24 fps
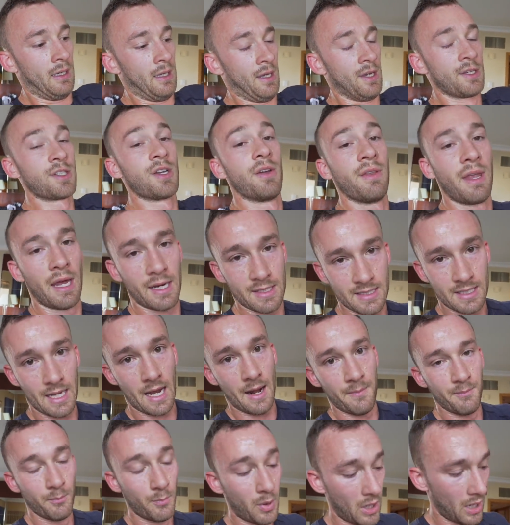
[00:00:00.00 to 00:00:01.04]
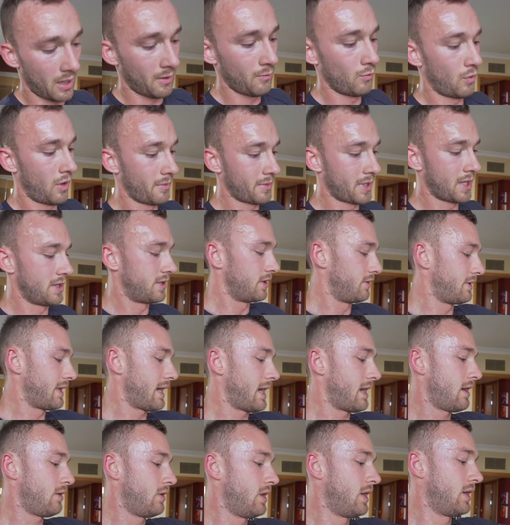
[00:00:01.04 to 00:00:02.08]
So that's that. But what I'm going to do
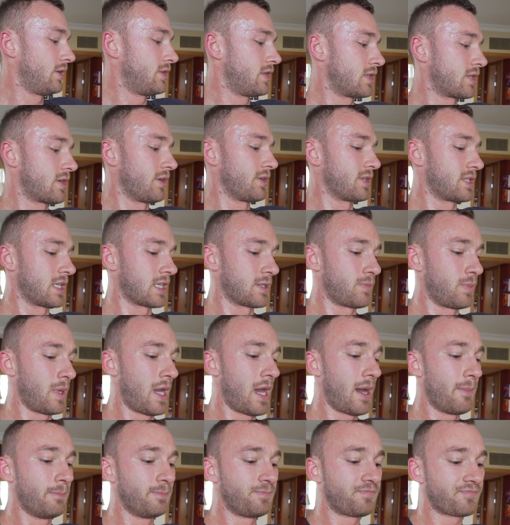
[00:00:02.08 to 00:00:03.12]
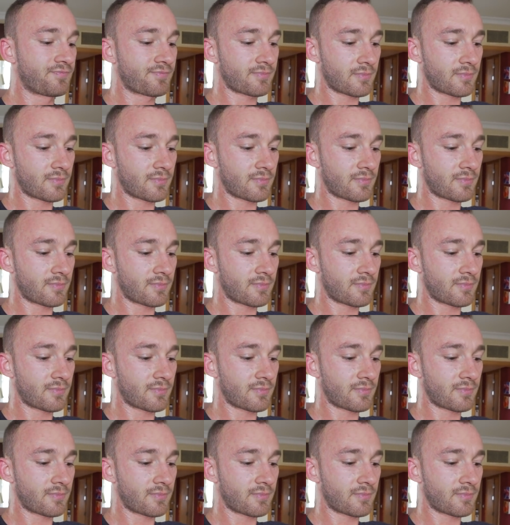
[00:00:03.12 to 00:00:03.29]
now, just gone 6 p.m,